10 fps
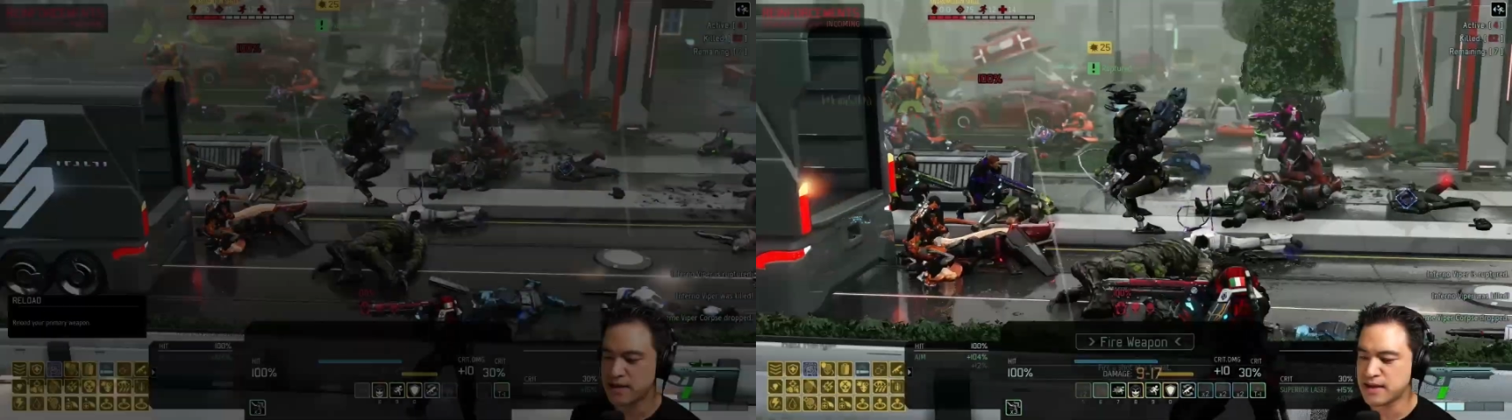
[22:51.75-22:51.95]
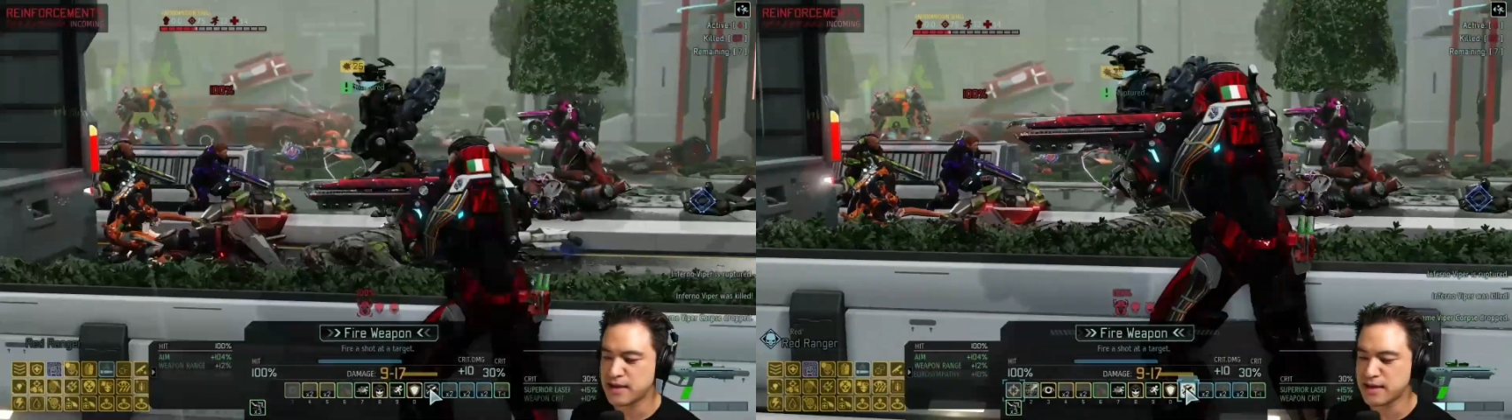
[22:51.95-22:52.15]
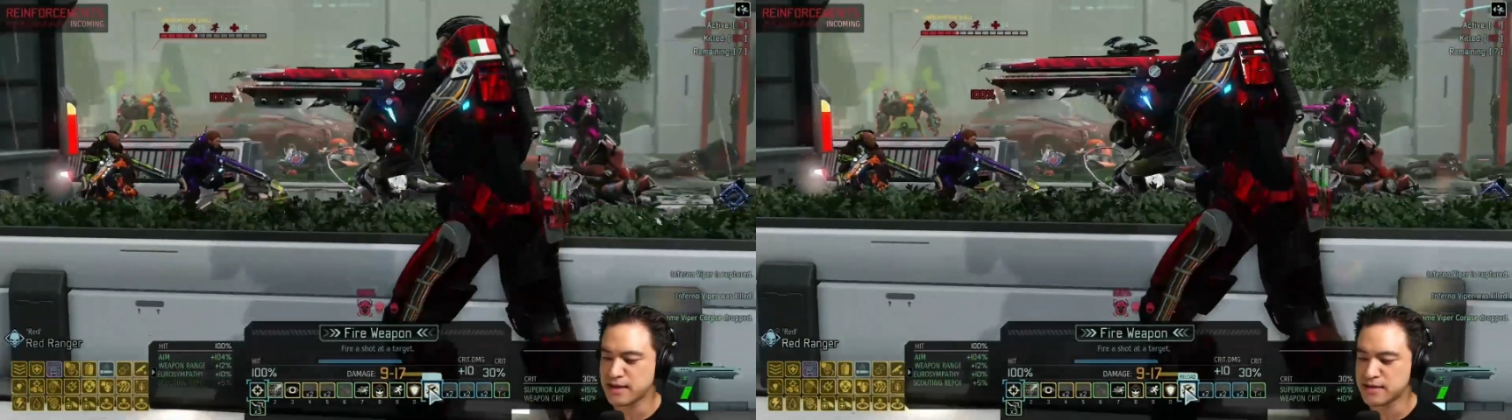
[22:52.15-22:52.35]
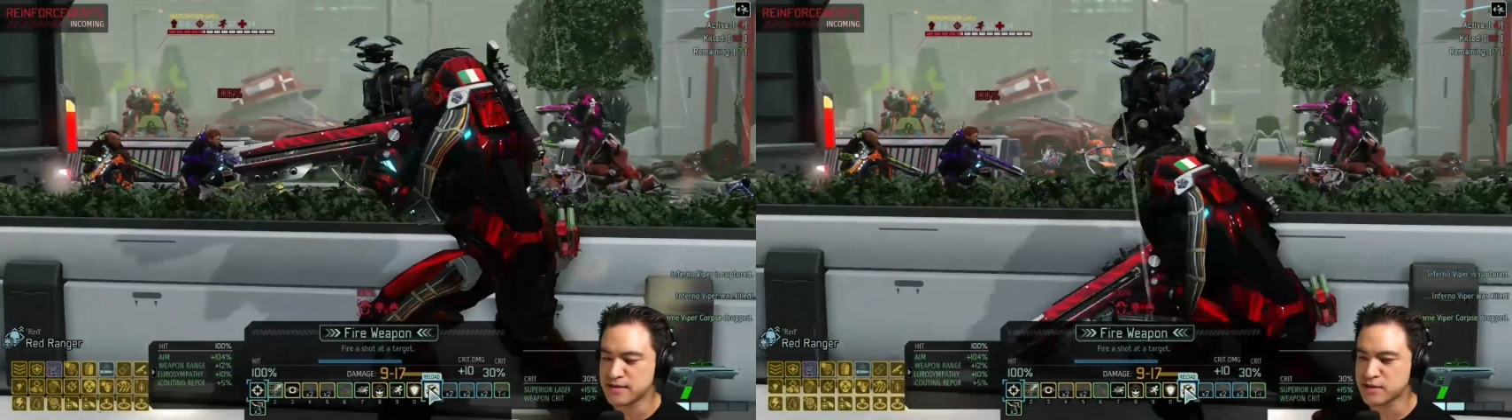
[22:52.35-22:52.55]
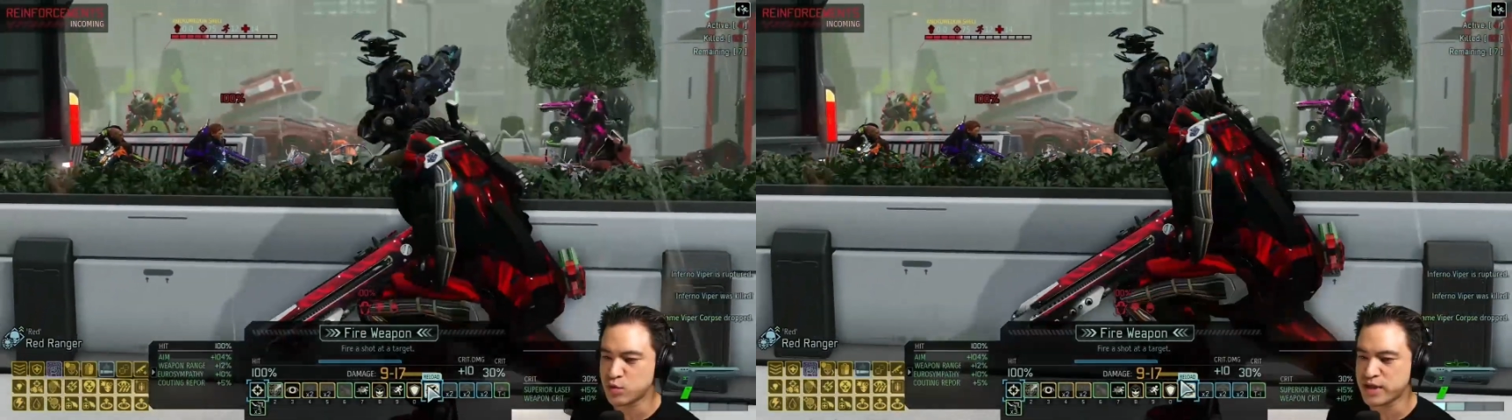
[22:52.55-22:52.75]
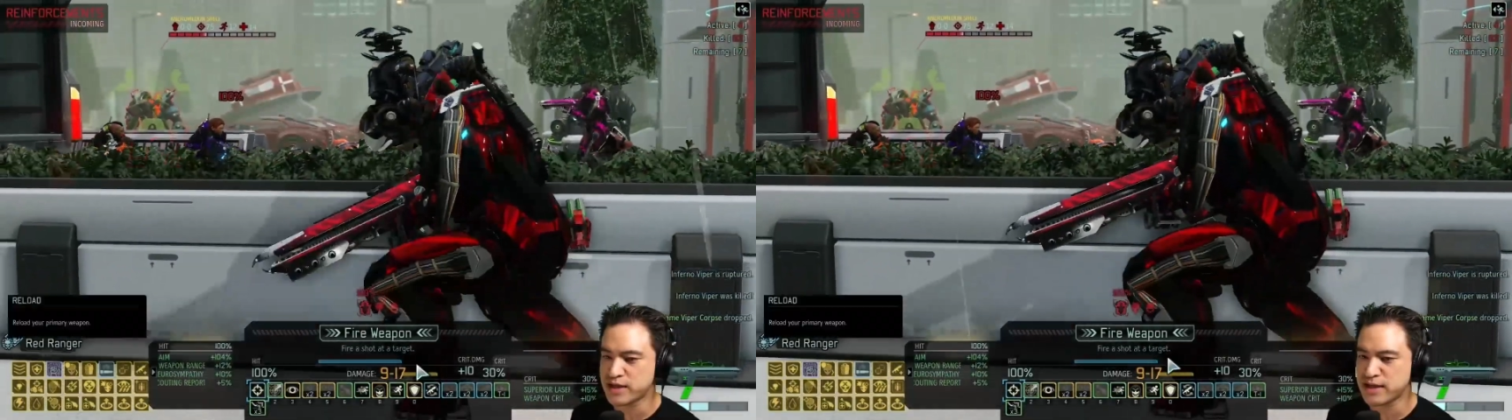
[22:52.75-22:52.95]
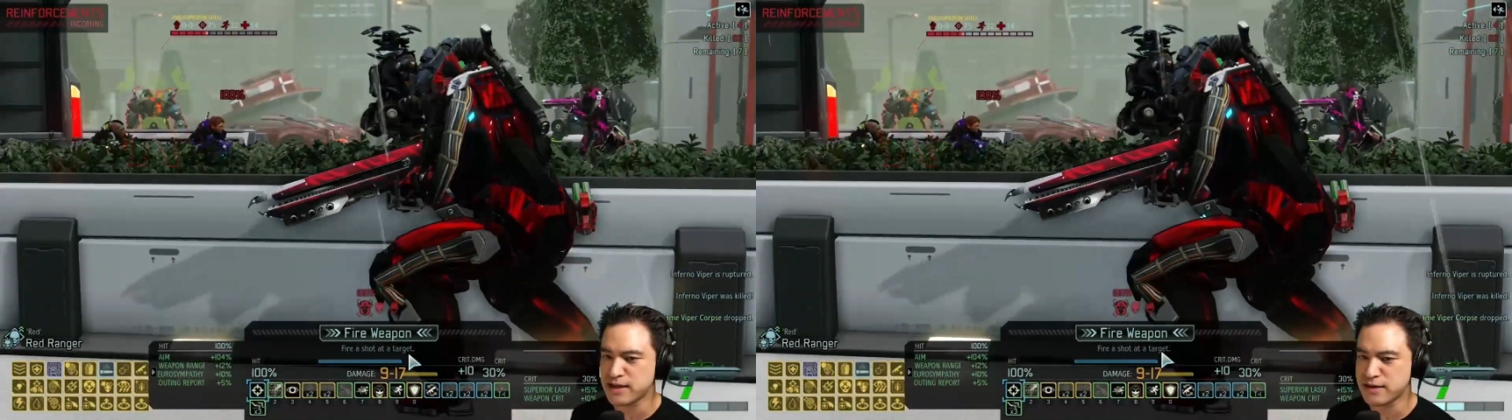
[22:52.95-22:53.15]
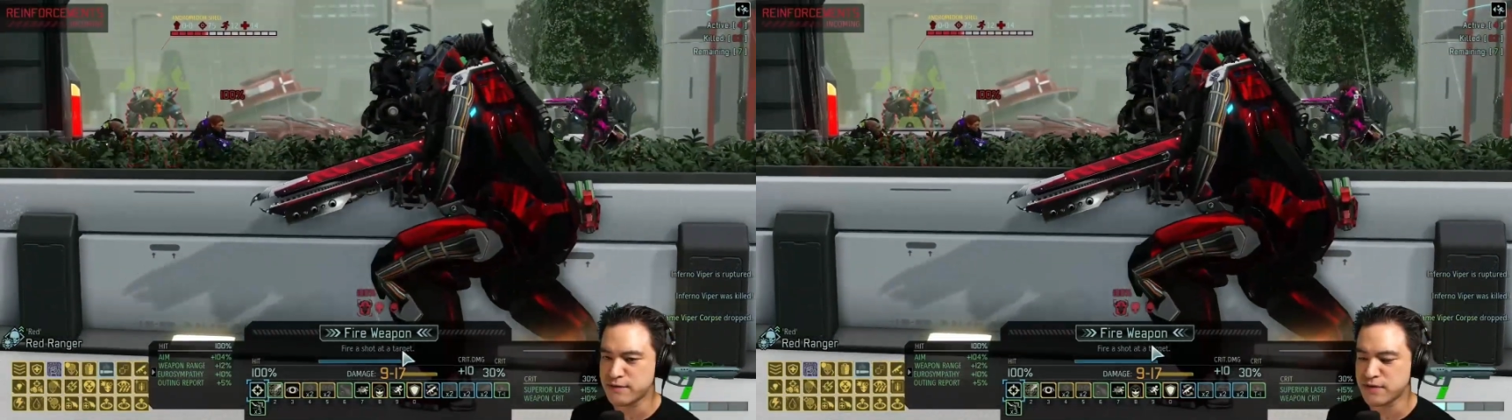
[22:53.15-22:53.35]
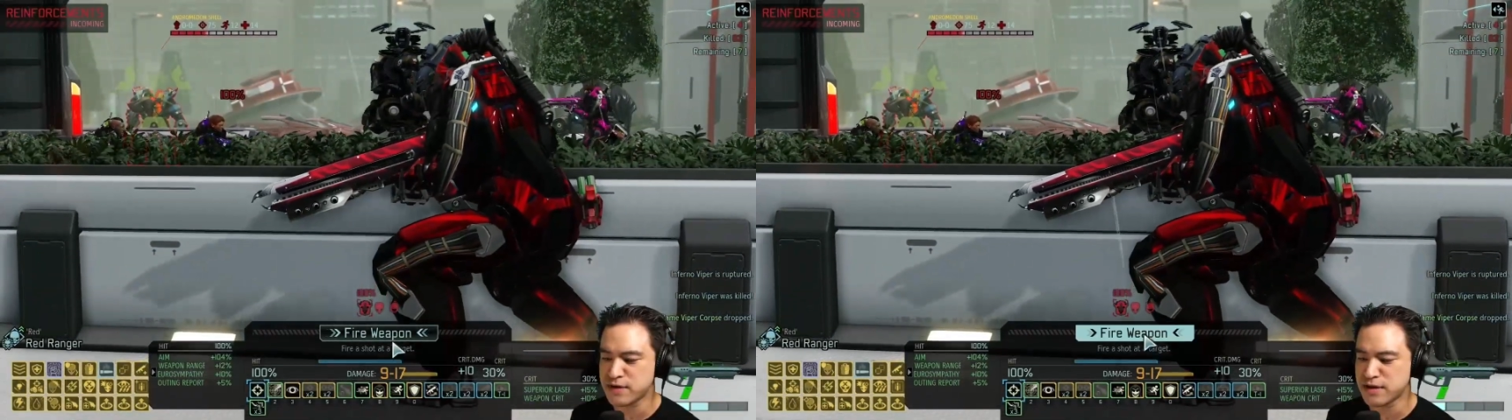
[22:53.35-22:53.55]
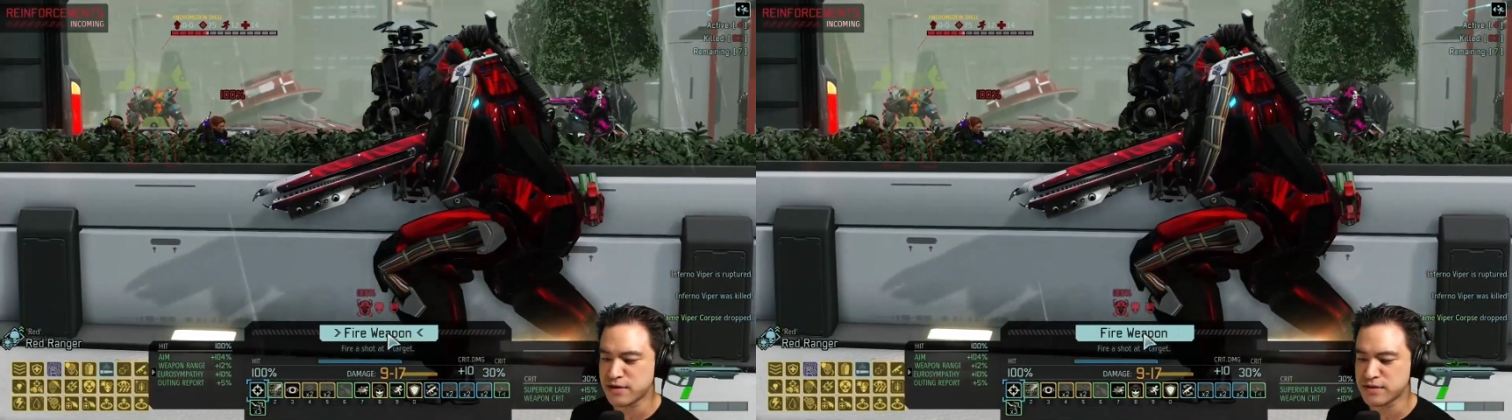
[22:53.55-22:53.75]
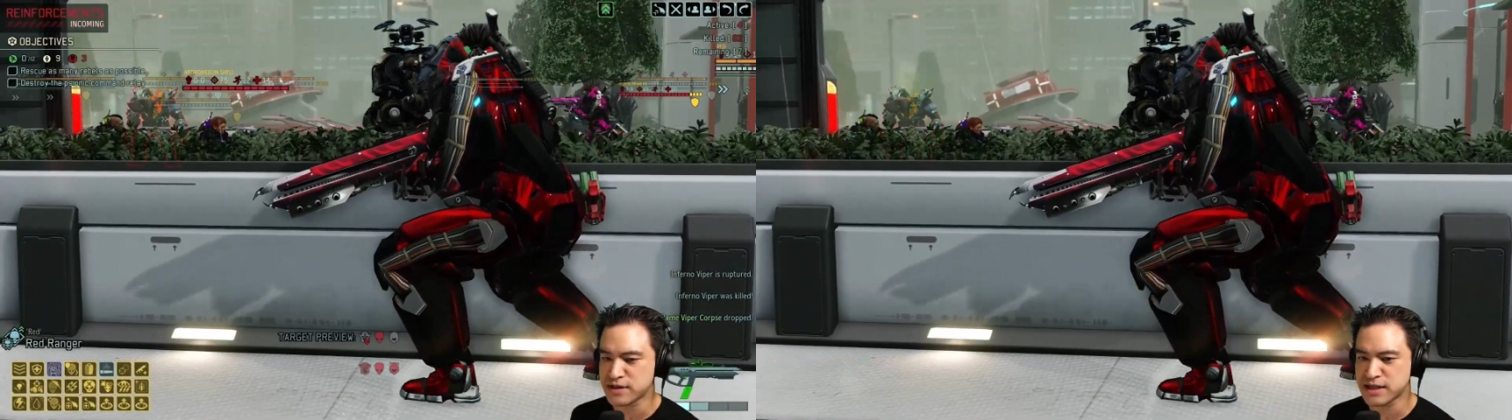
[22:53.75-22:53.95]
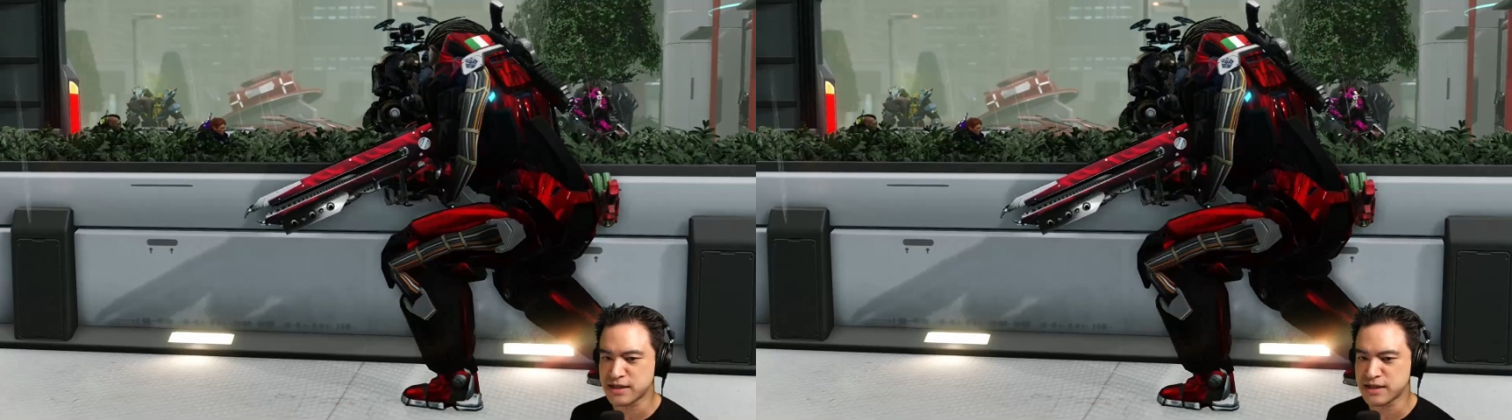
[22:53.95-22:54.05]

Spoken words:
And we have another descent. Let's